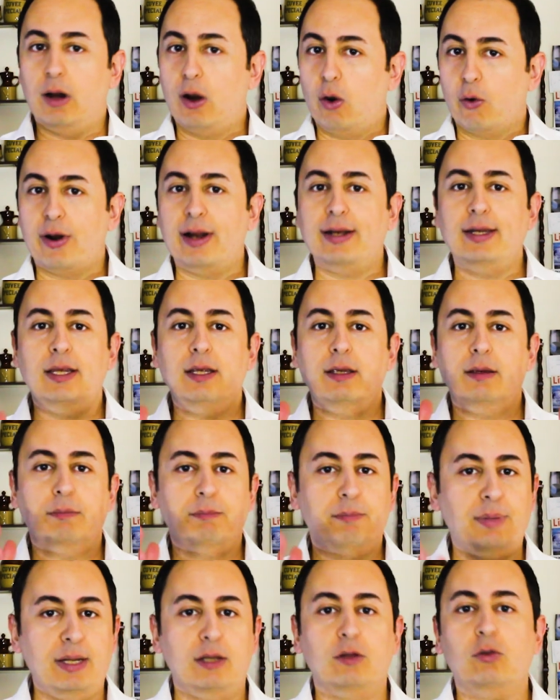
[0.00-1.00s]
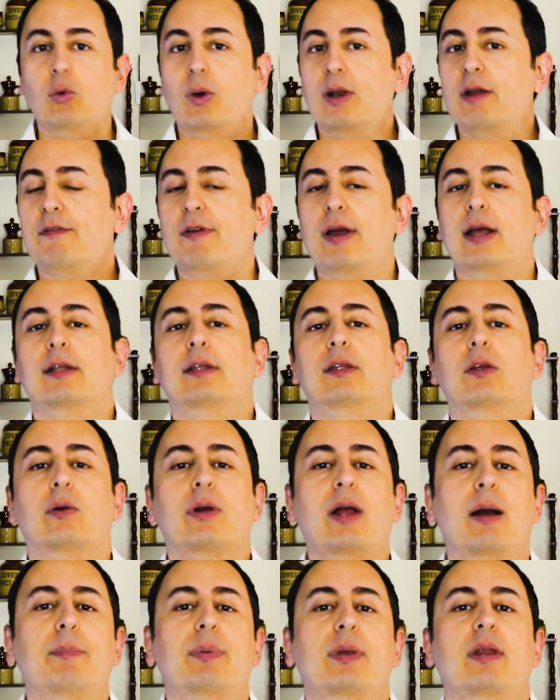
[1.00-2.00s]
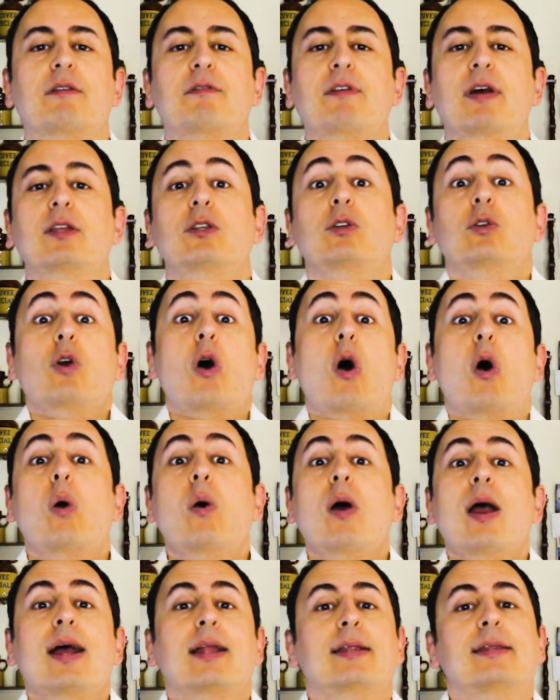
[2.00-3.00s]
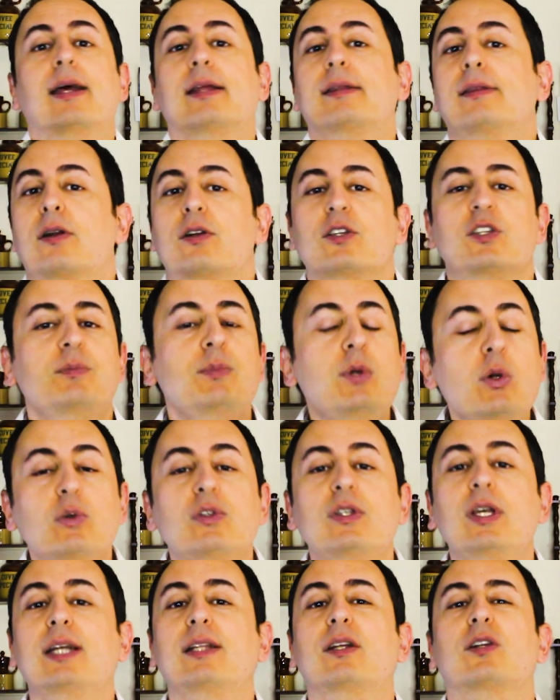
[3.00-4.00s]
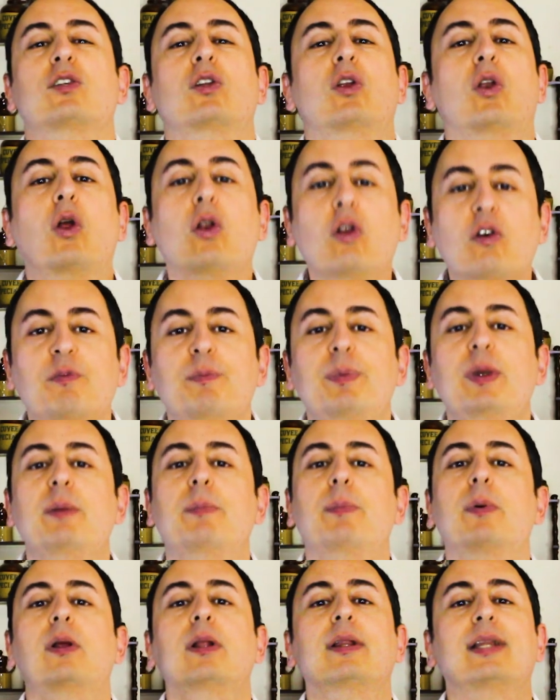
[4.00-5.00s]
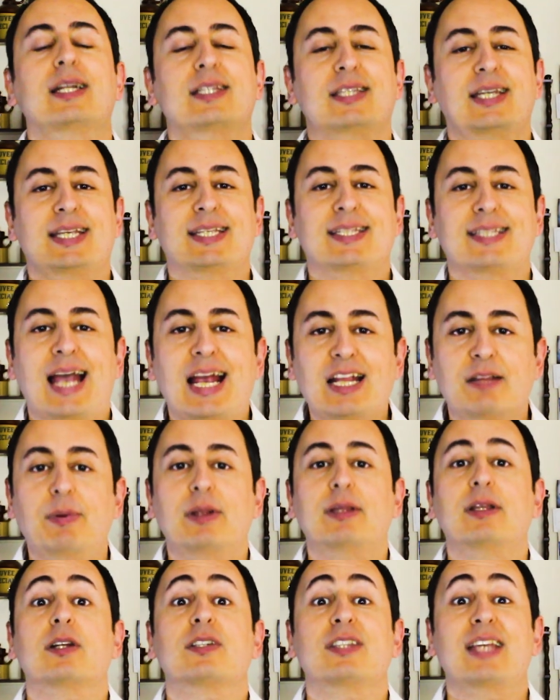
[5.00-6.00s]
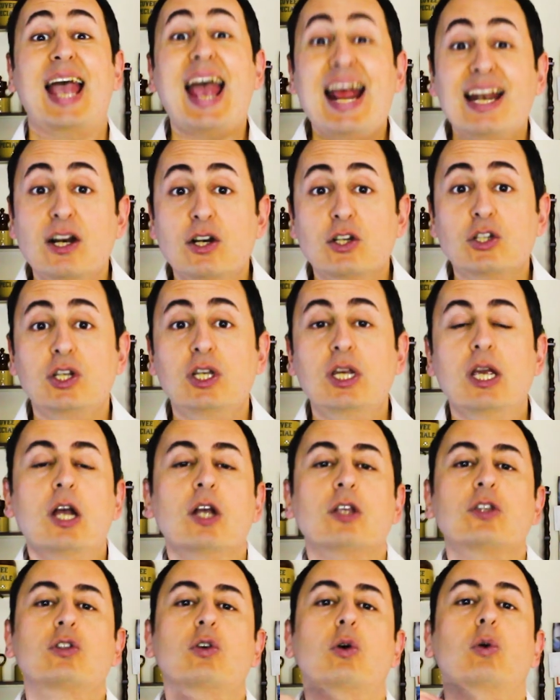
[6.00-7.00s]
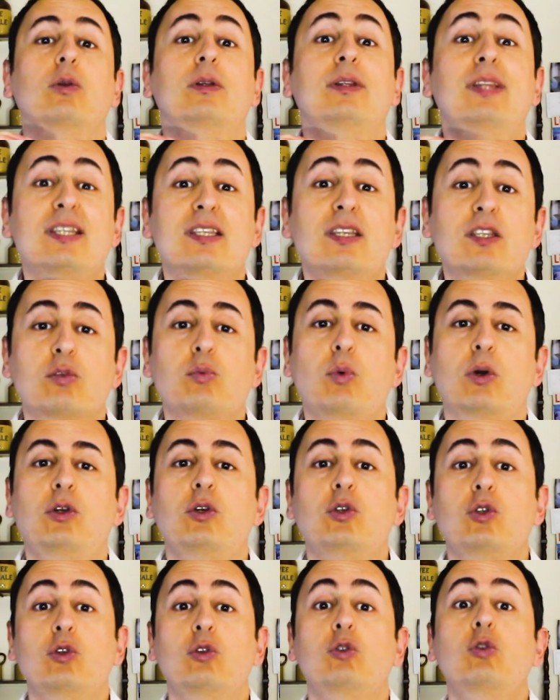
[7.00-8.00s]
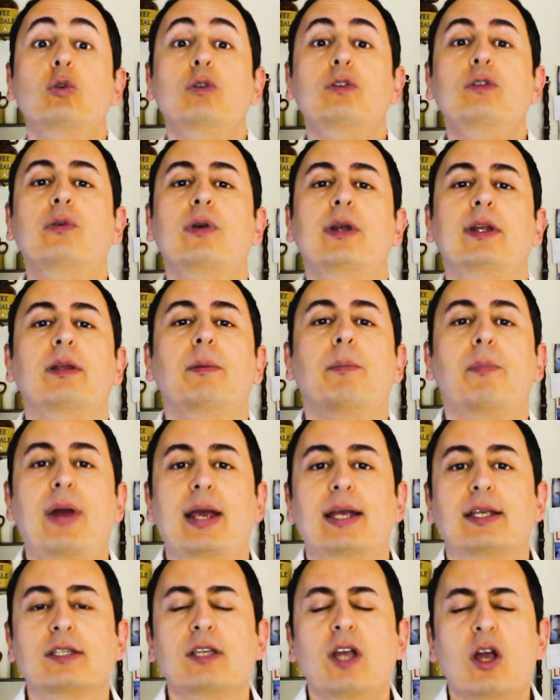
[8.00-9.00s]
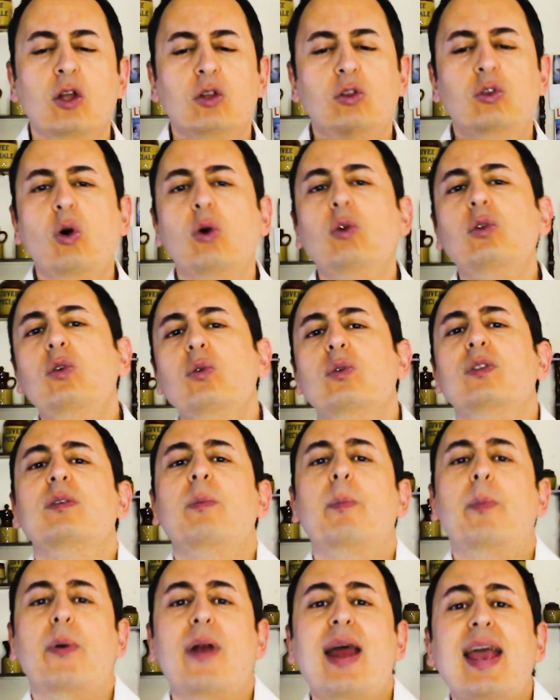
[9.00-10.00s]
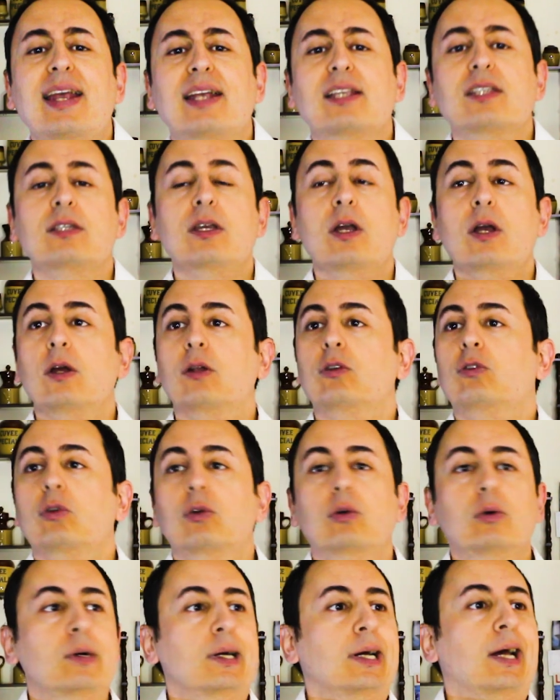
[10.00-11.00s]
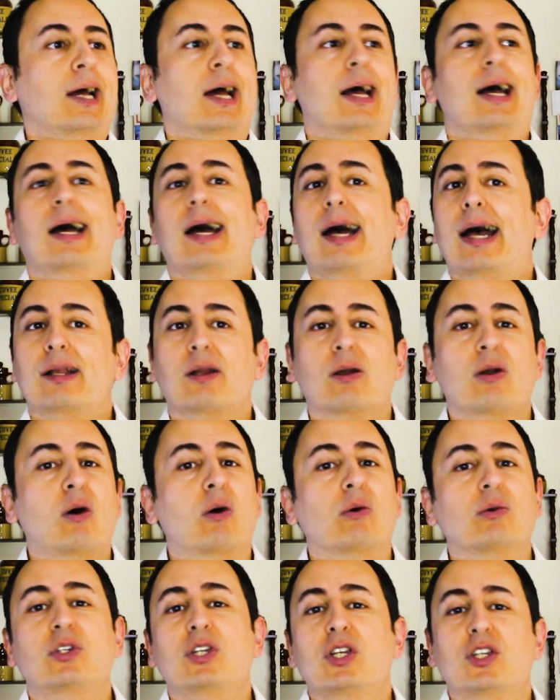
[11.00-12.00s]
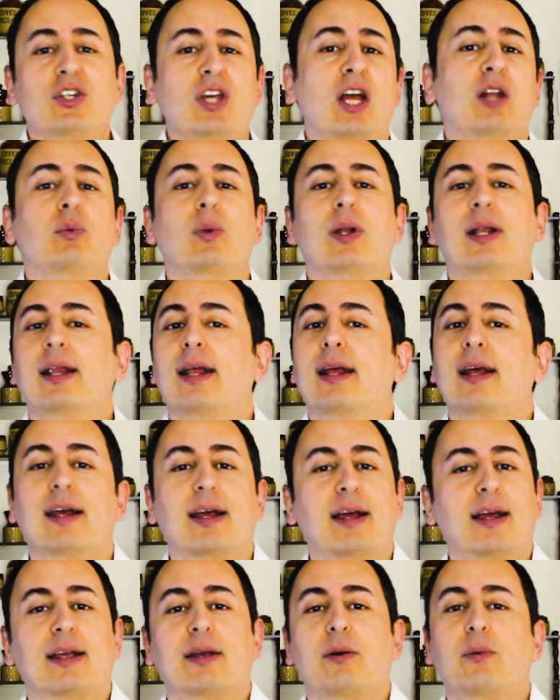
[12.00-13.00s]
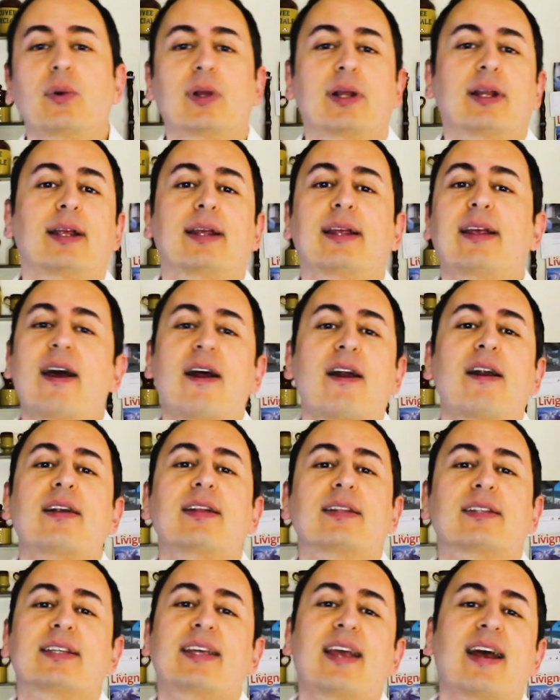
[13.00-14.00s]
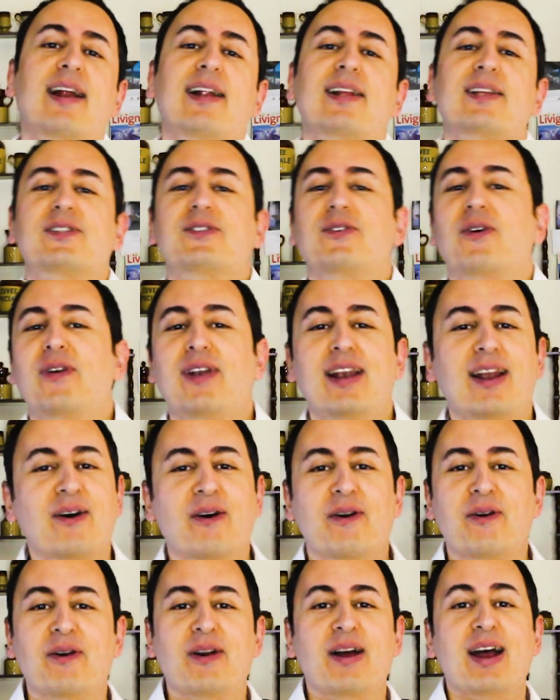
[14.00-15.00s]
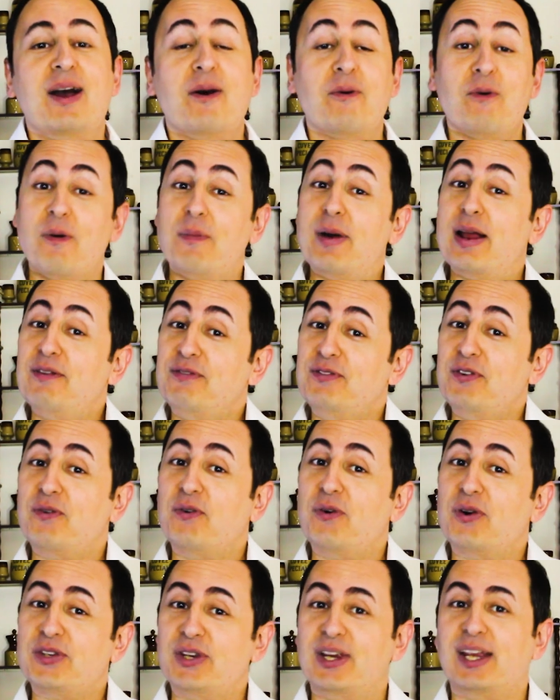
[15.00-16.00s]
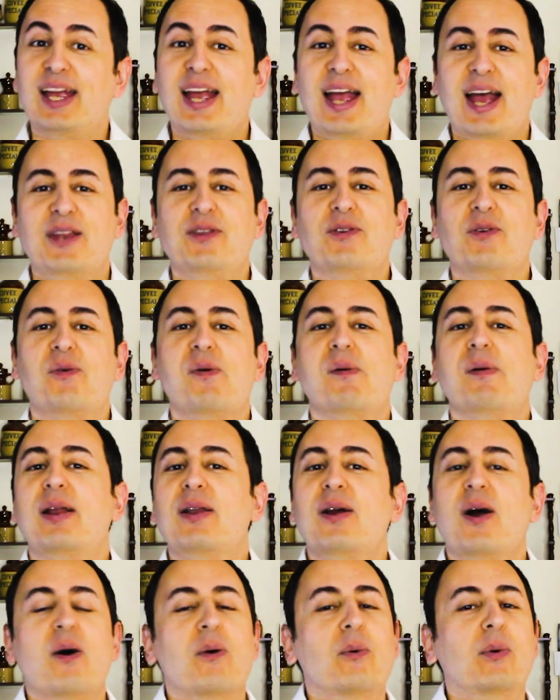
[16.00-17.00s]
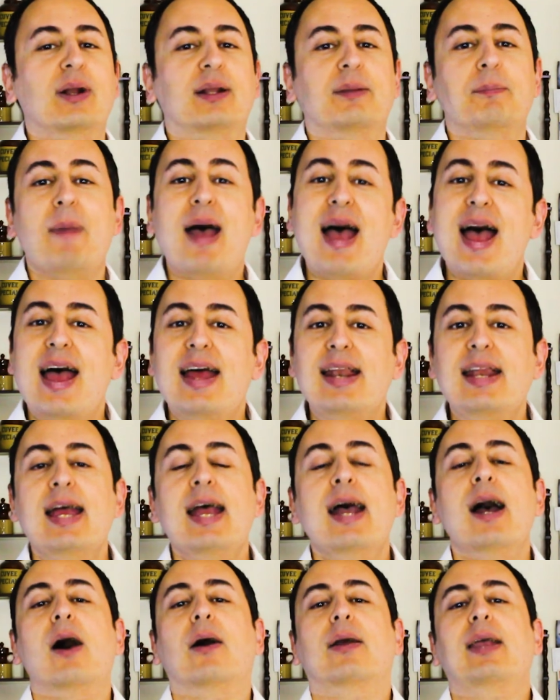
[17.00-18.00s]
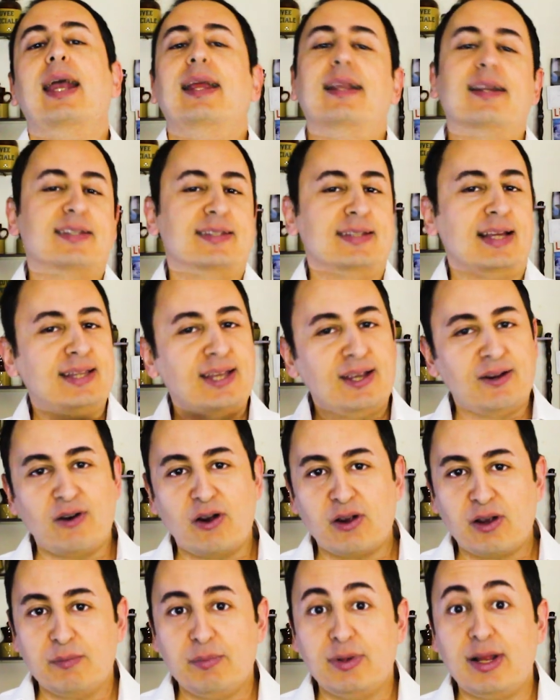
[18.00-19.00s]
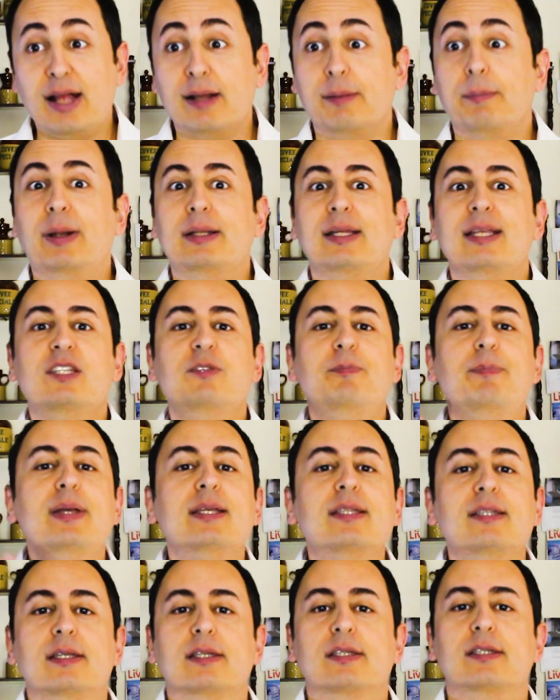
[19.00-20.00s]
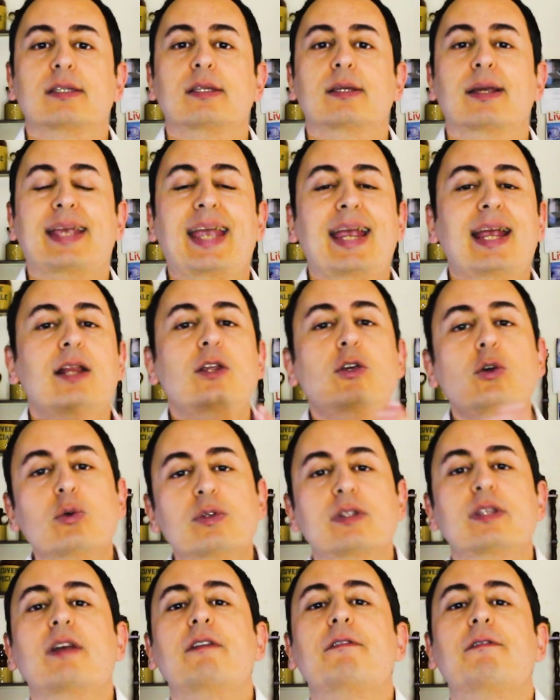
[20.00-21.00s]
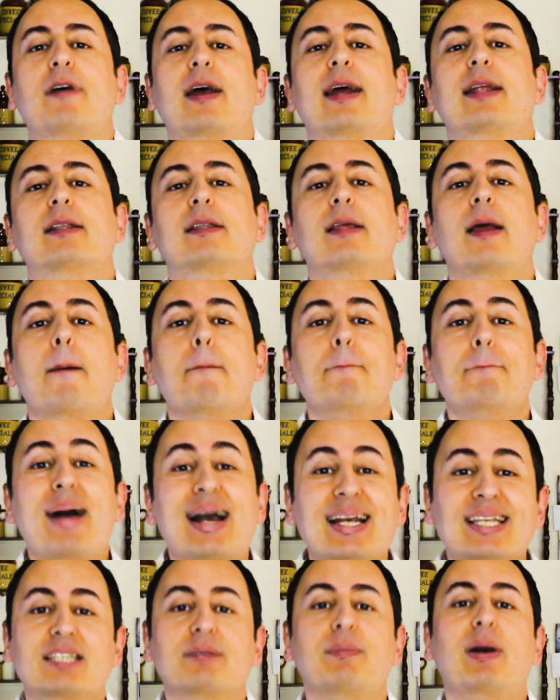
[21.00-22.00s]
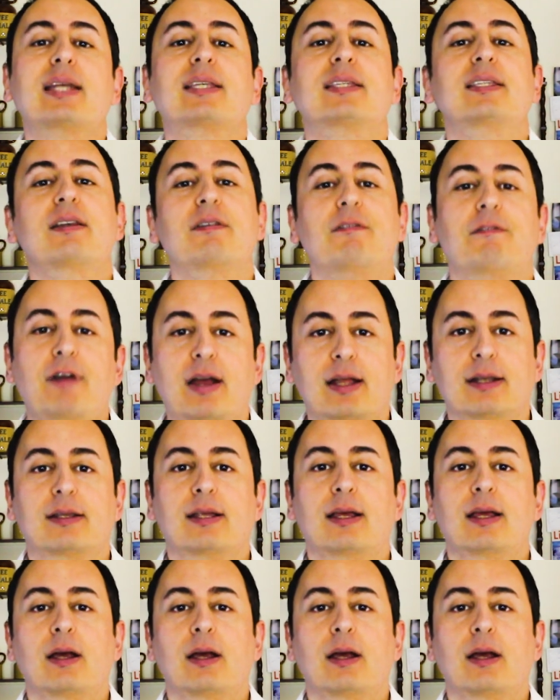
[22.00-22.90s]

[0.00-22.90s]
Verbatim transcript: already been to an event, your company event, you know that there's music, there's a lot of people, there's excitement, there's energy. So this is what you should do during the breaks. Don't use the breaks to, uh, I don't know, chit chat with the, with the girls, girls or, or women if you're watching, you're a woman with men. Okay, there's nothing wrong with that, but it's business. Okay, use the event, maximize the event.